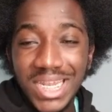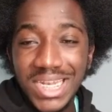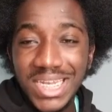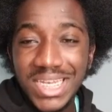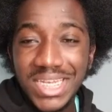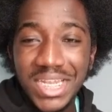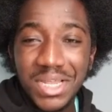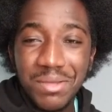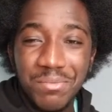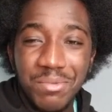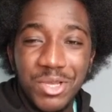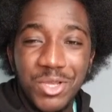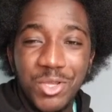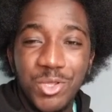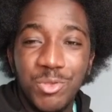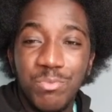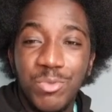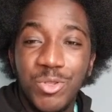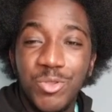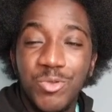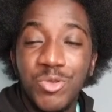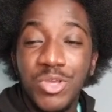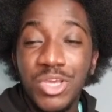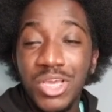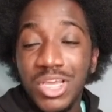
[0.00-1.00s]
anytime I
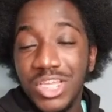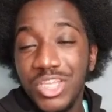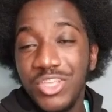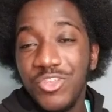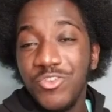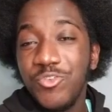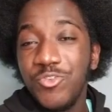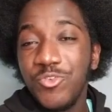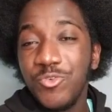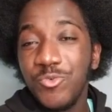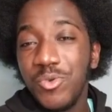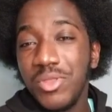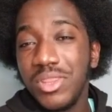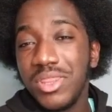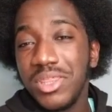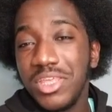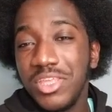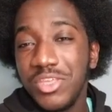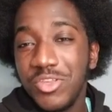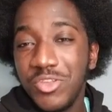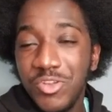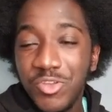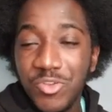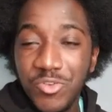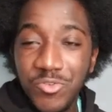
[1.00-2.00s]
upload, YouTube will send you
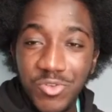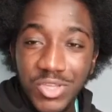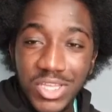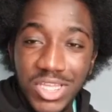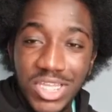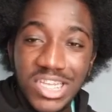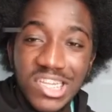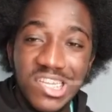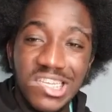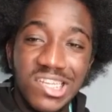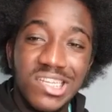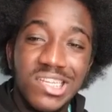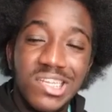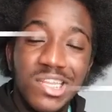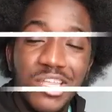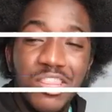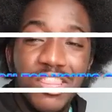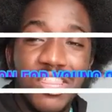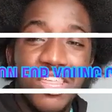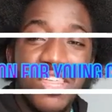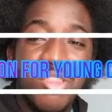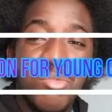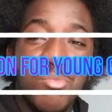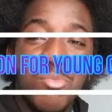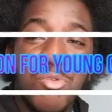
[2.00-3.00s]
a notification. This
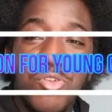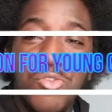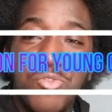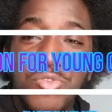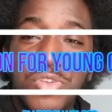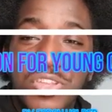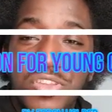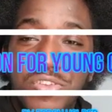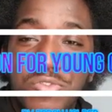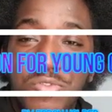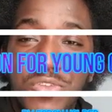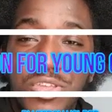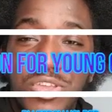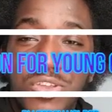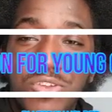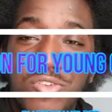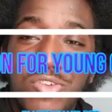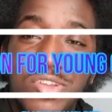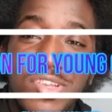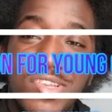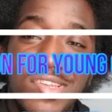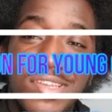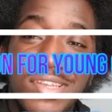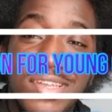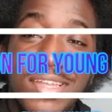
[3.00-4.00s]
is Motivation for Young
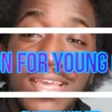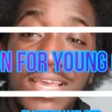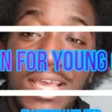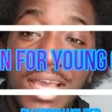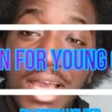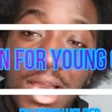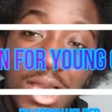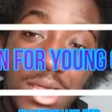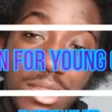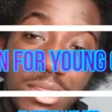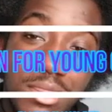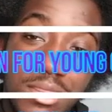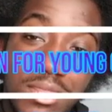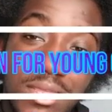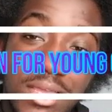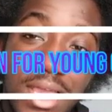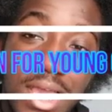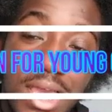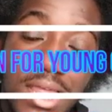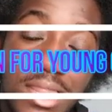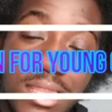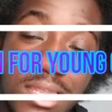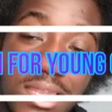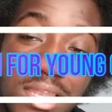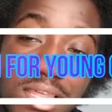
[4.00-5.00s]
Christian. I'll see you
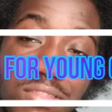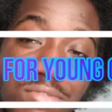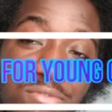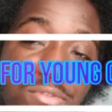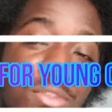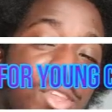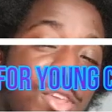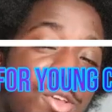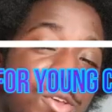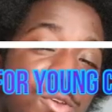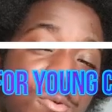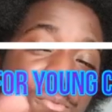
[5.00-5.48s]
guys in the next video.